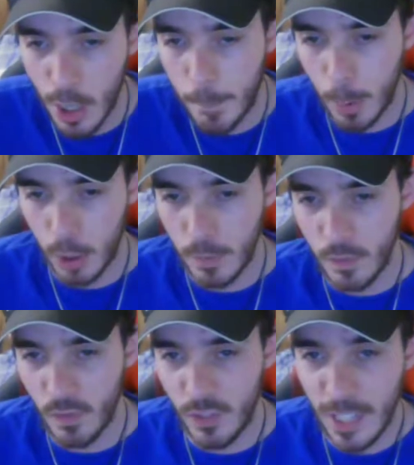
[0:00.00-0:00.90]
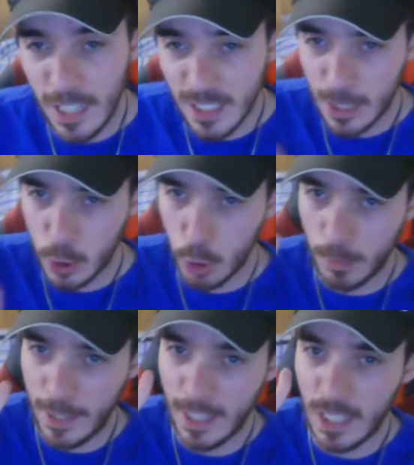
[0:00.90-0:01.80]
But the asexual
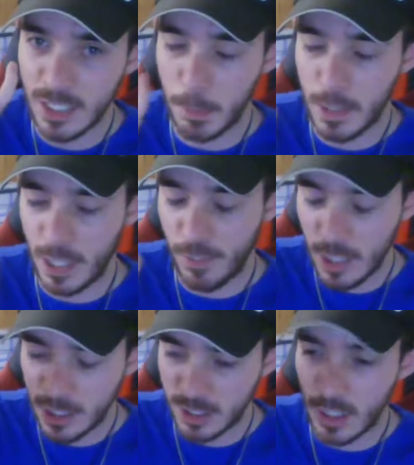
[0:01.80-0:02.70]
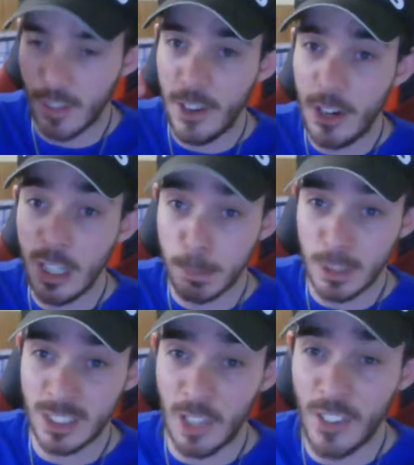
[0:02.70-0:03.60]
ring is a bit different. It's very
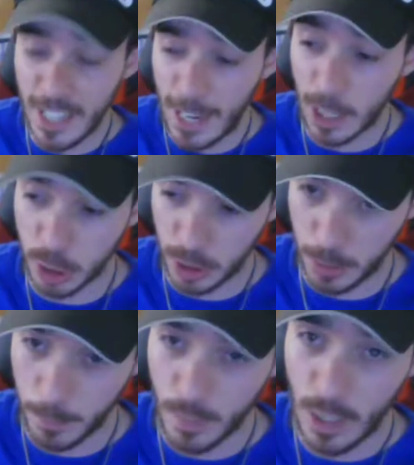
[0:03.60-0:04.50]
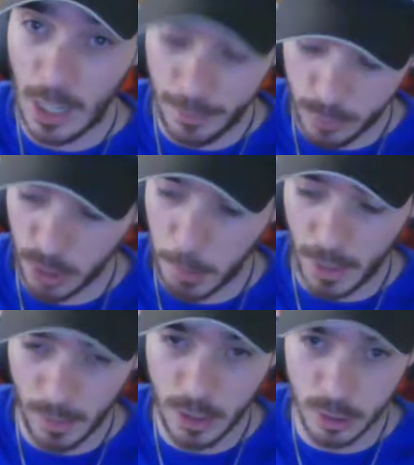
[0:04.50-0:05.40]
specific, actually. I've done a bit
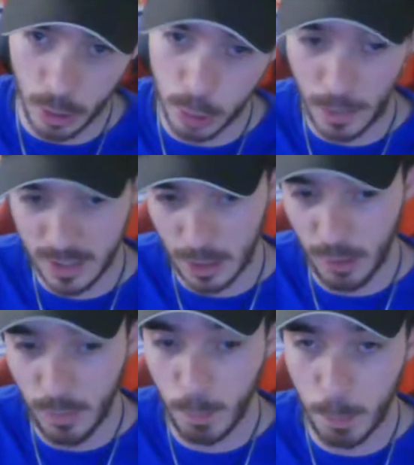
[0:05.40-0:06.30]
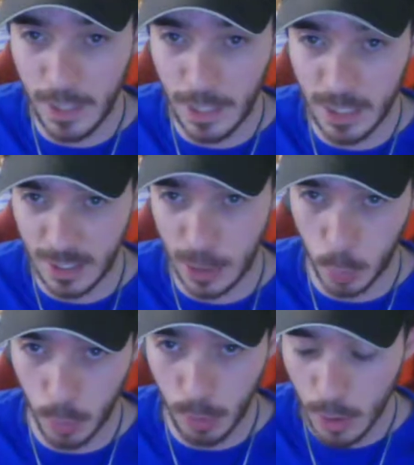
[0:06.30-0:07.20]
of research myself, being
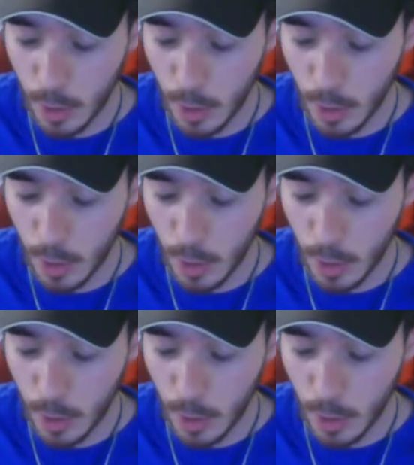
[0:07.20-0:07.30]
asexual